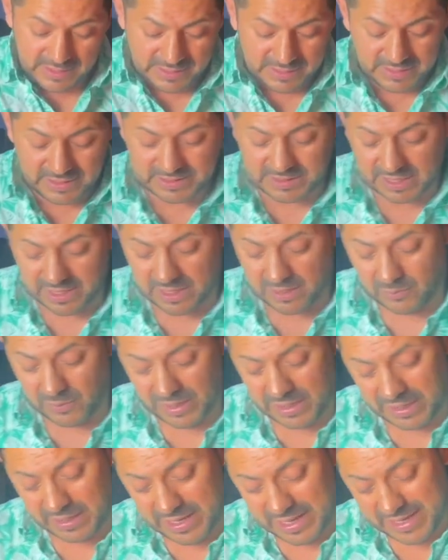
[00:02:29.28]
let's get a
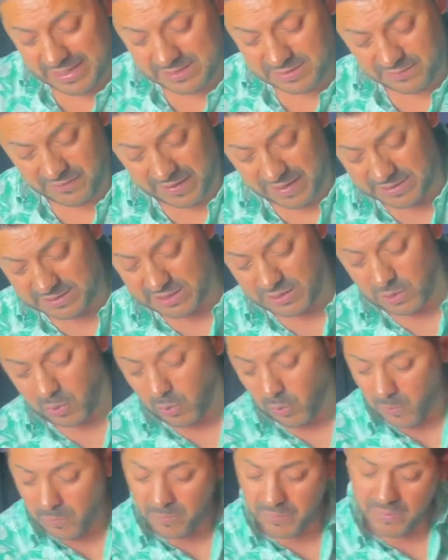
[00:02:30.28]
really nice fancy
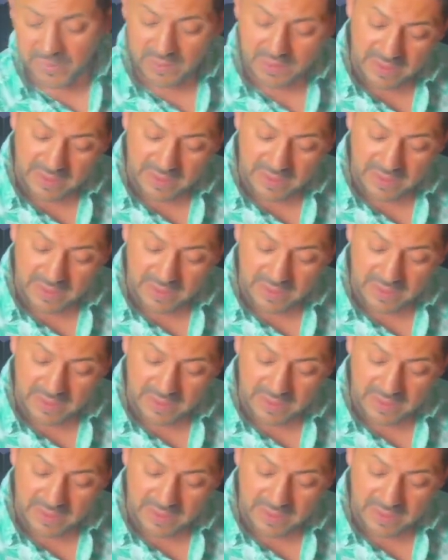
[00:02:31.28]
coupe,